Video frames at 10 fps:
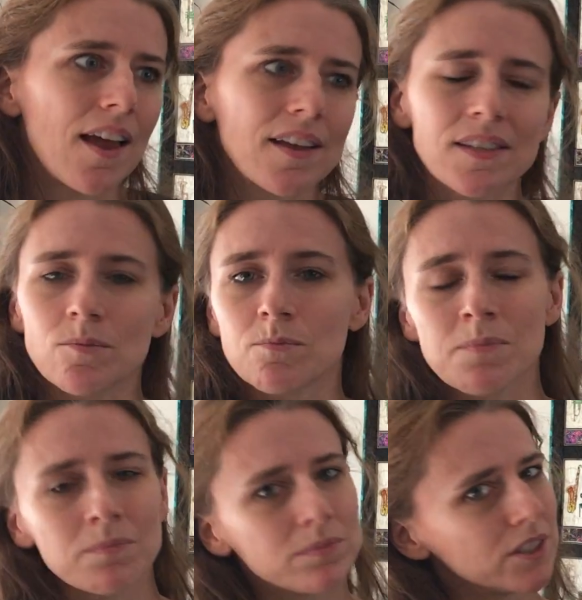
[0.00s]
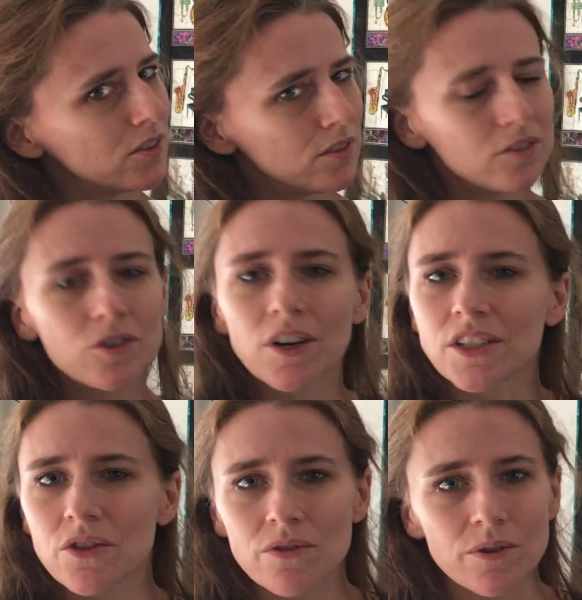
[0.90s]
as I'm just
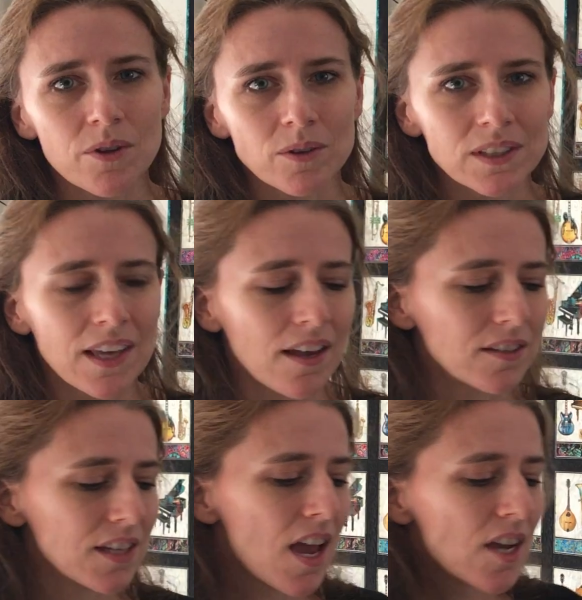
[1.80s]
drudging through those scales.